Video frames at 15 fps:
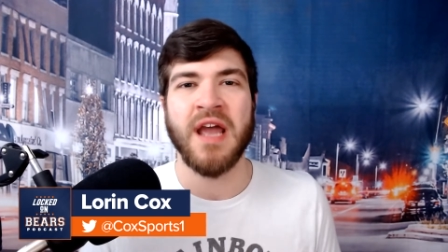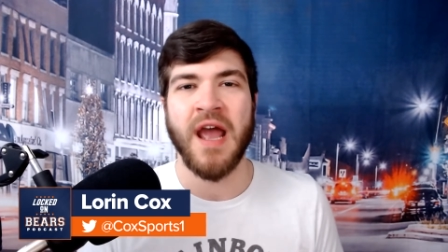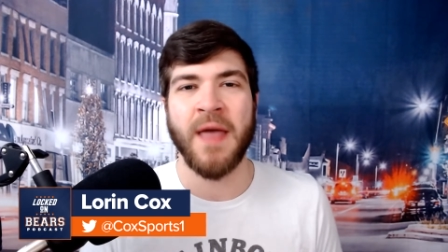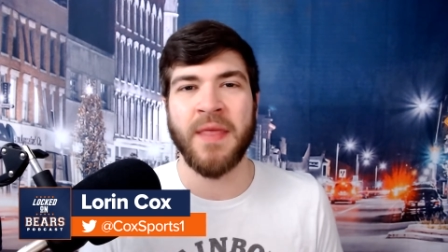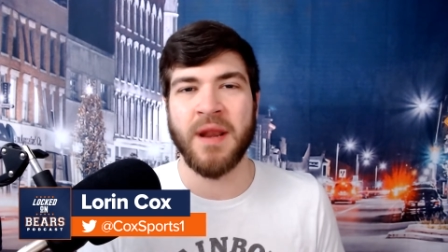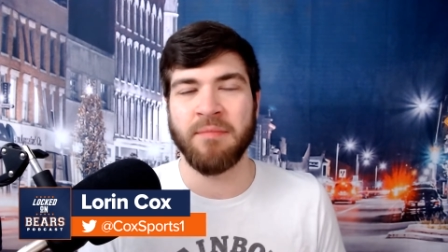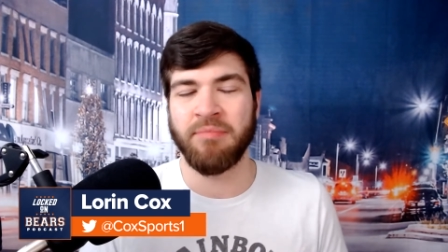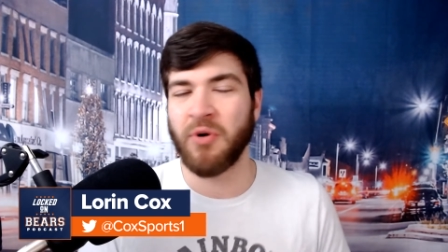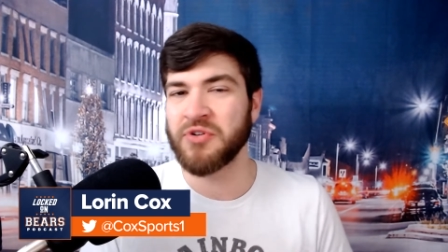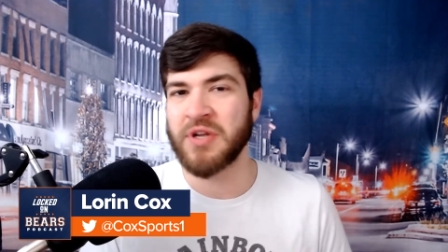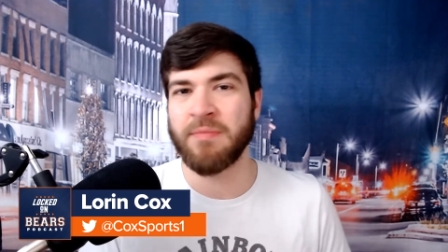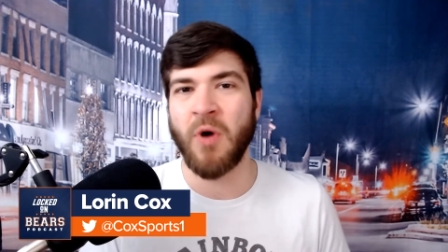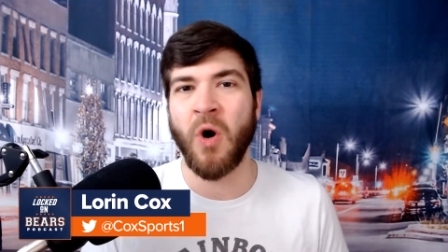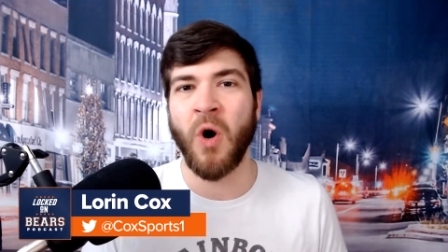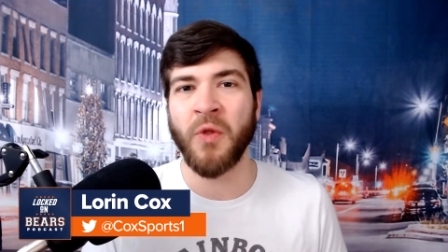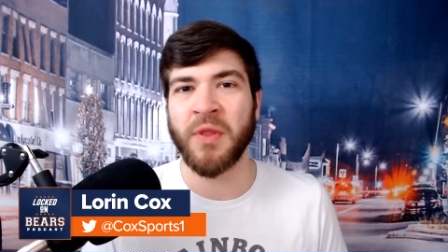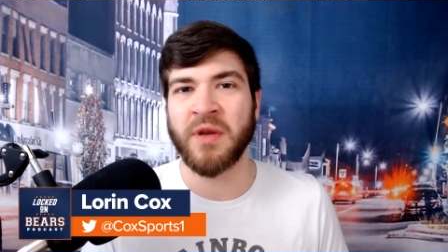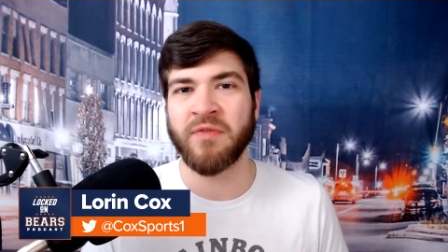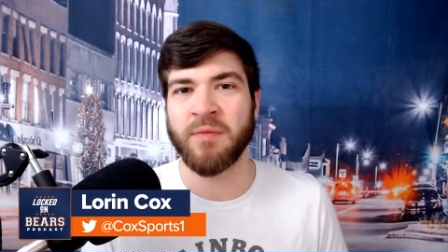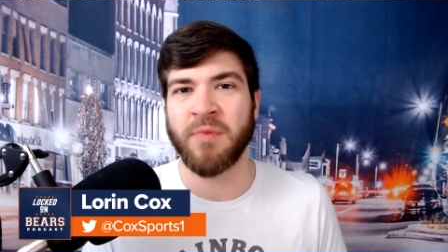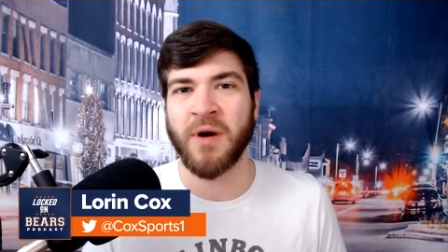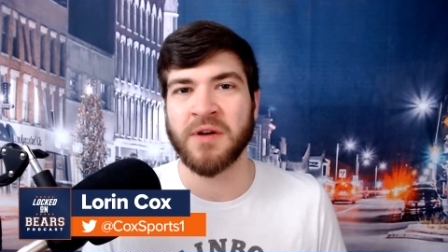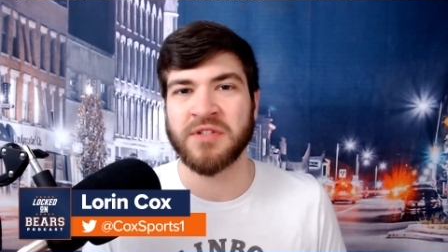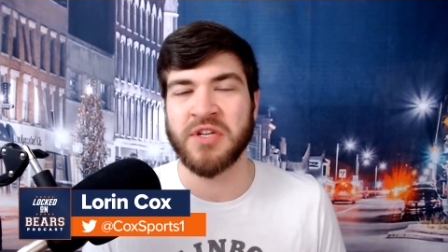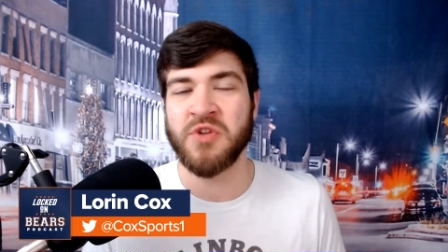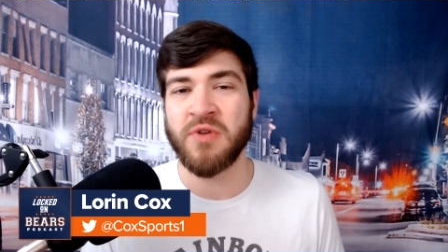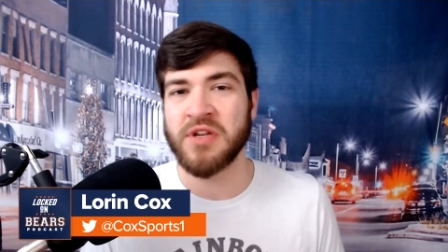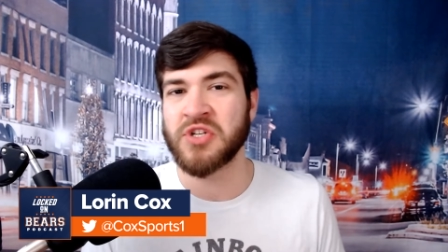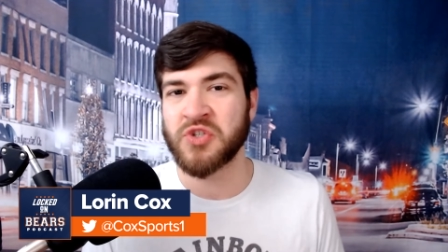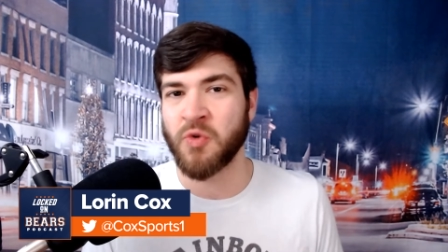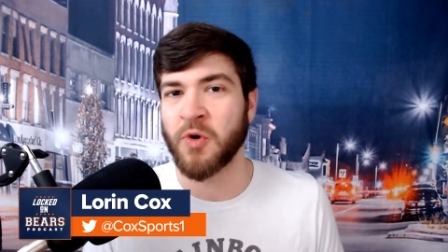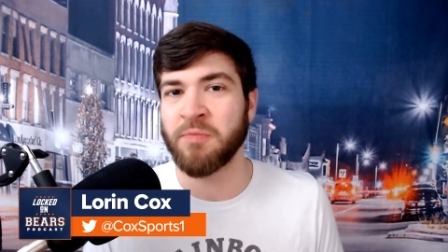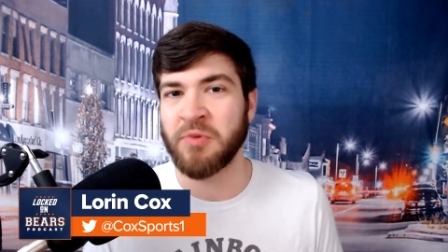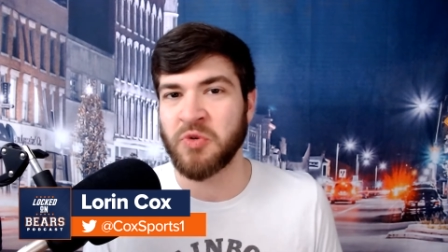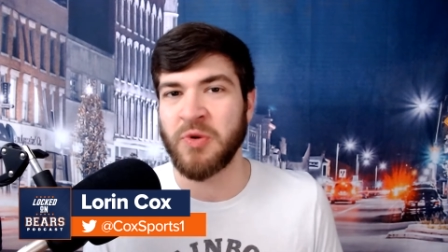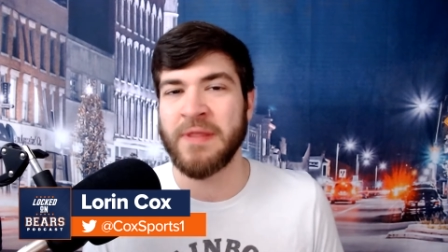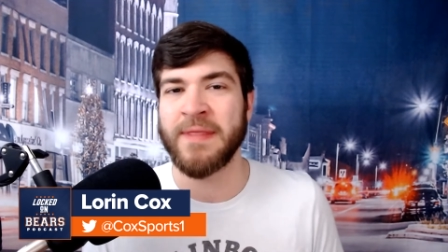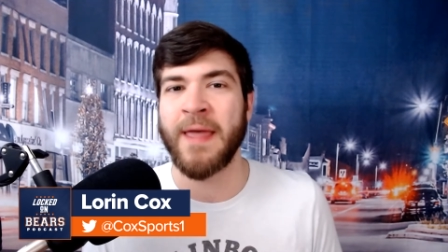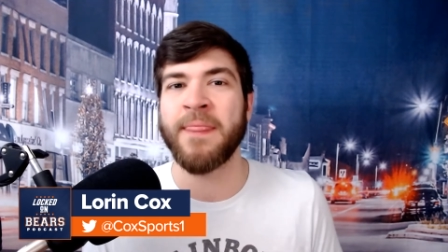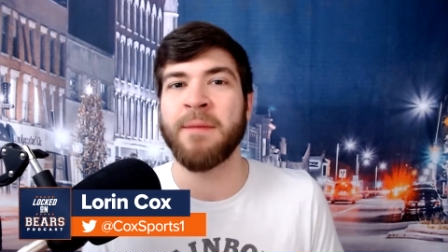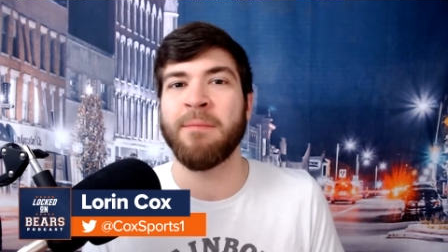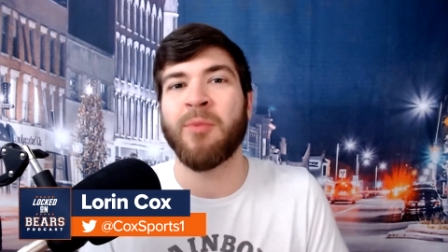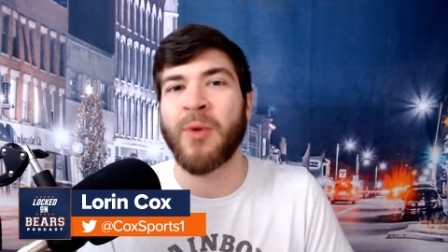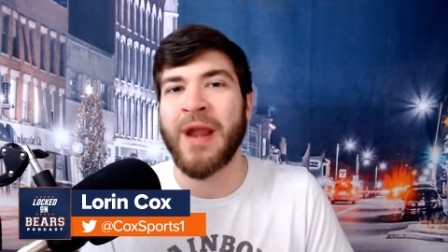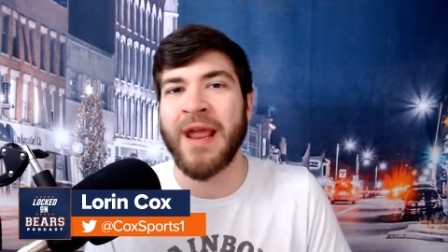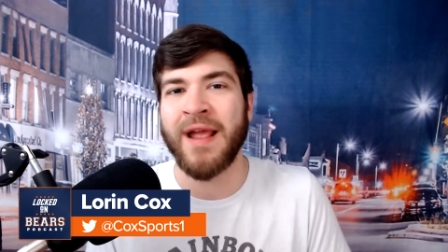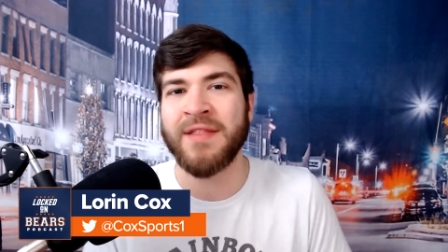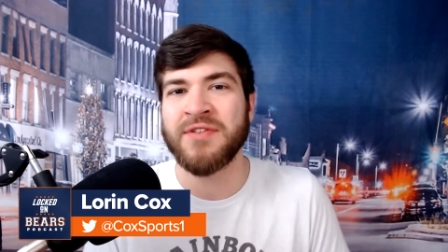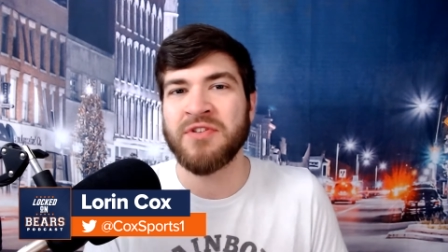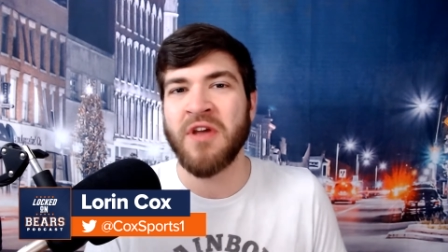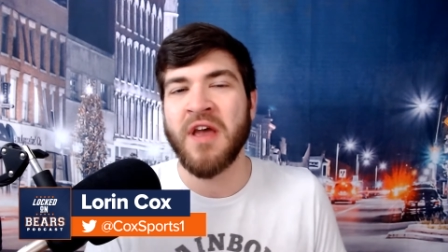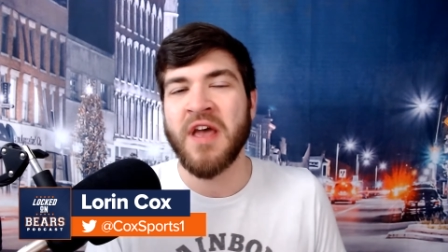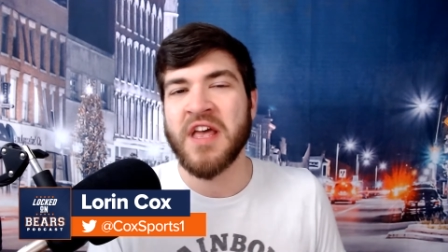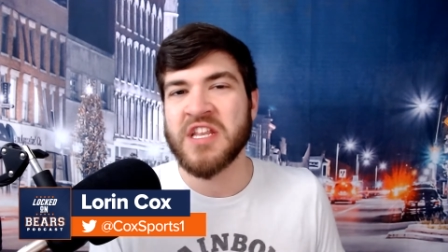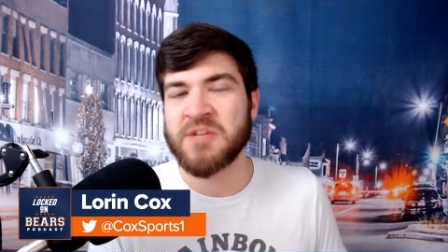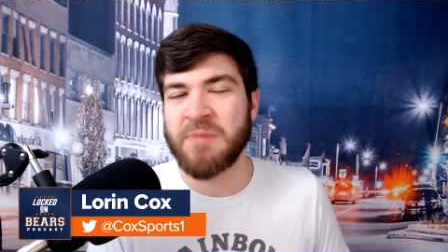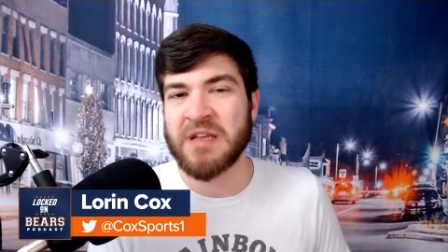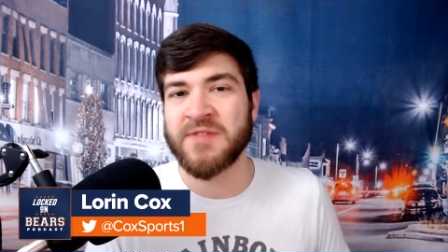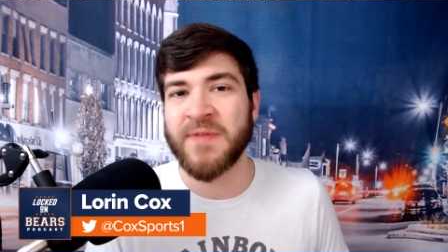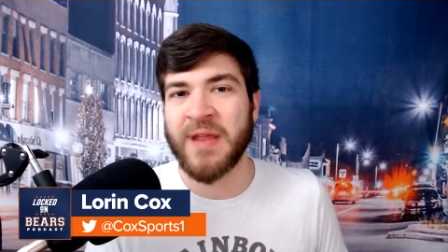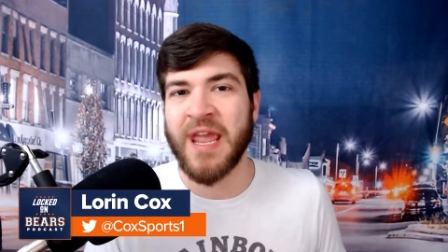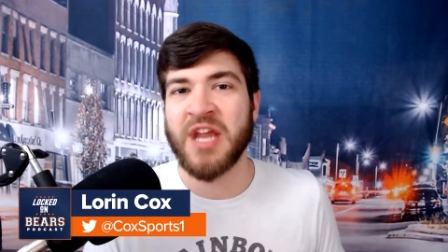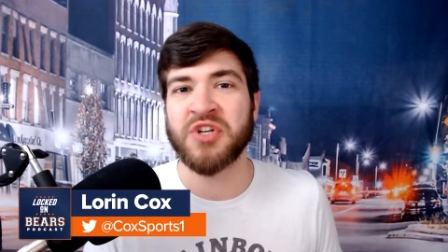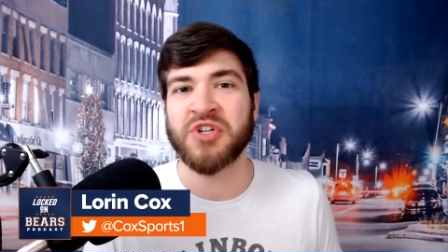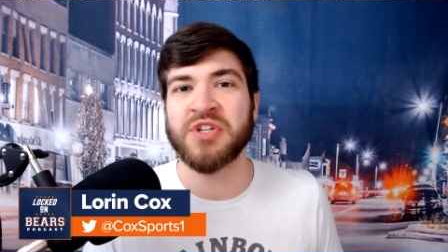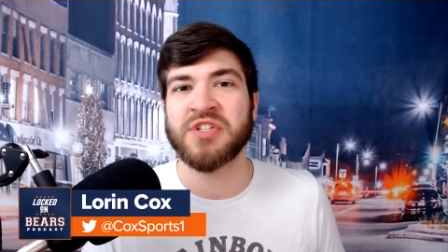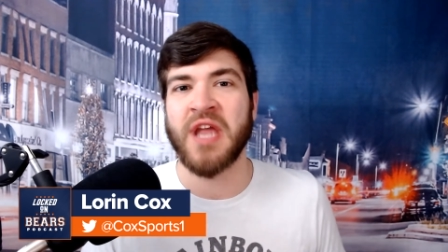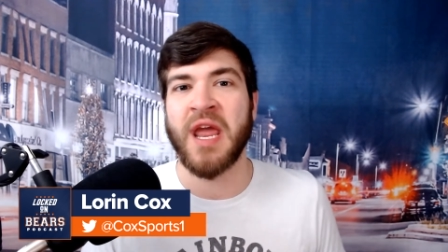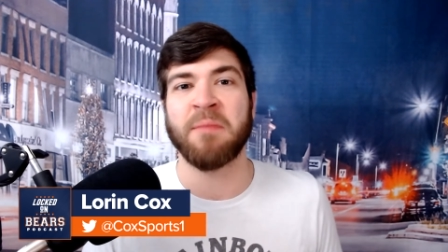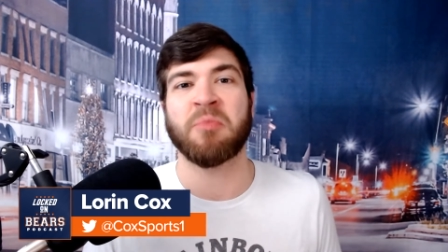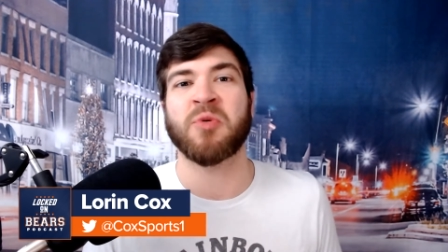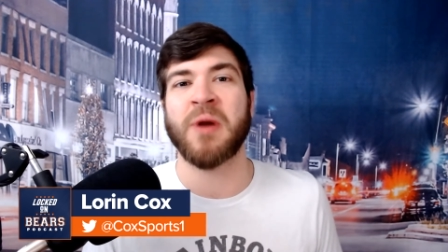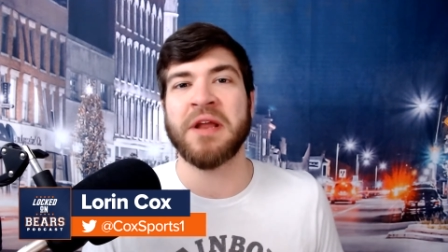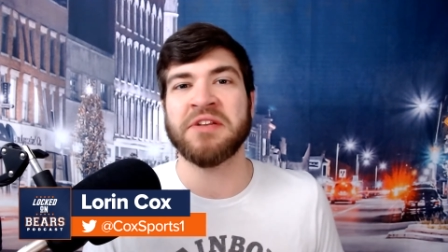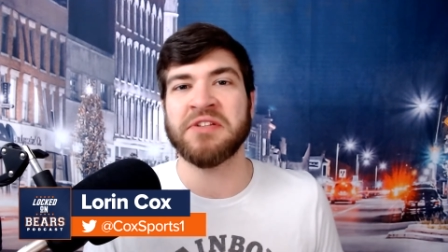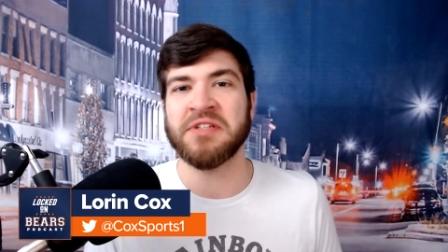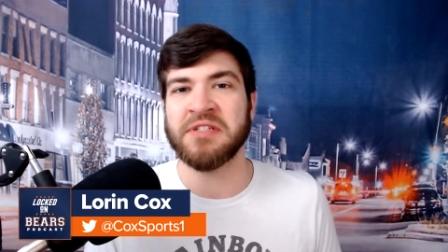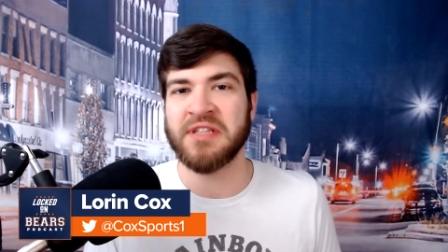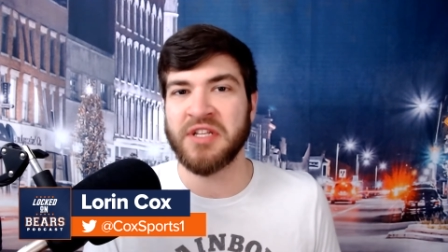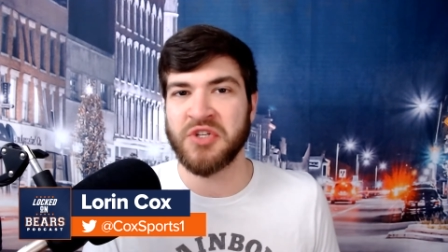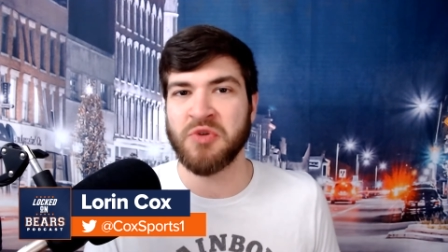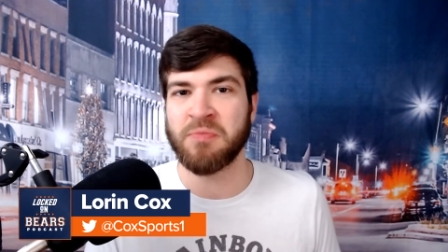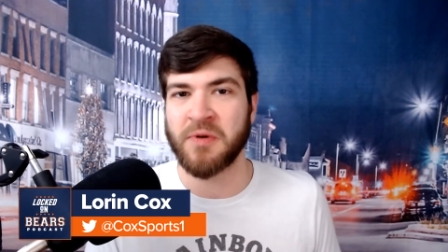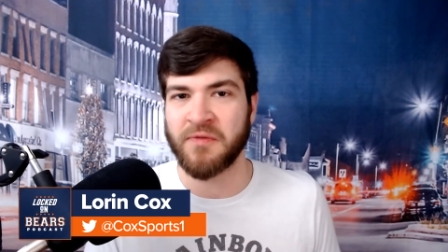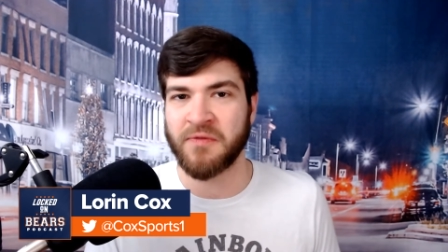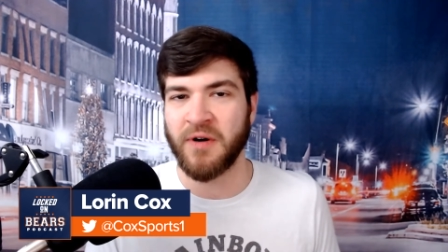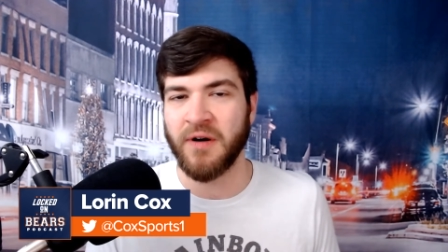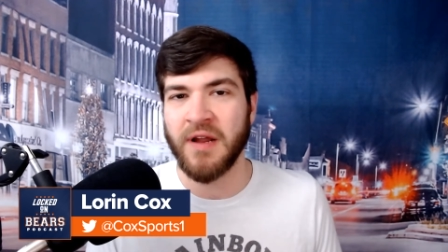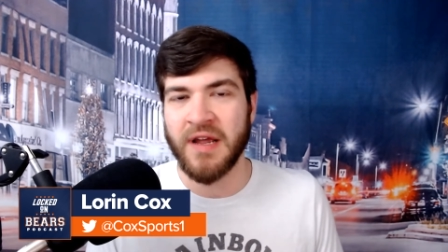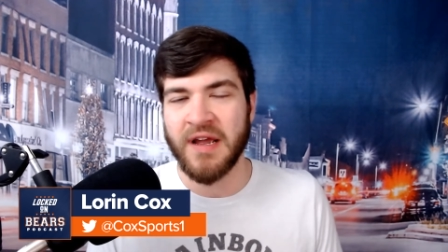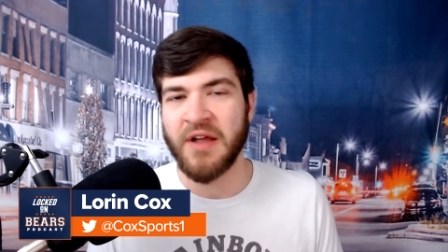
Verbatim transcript: and then it pulls up all the different parts, and you can sort between them the brands, specifications, and prices that you prefer.